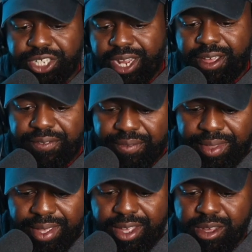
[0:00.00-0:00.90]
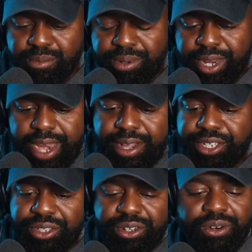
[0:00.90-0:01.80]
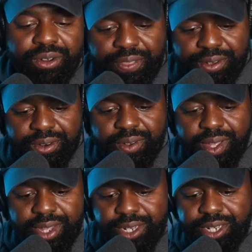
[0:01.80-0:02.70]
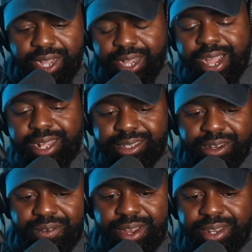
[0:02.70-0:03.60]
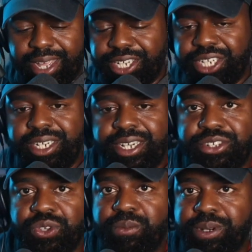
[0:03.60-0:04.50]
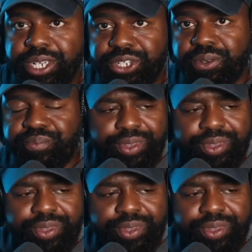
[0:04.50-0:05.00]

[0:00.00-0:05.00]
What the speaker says: chef, but then now she's an author, a content creator. Like, she does so much.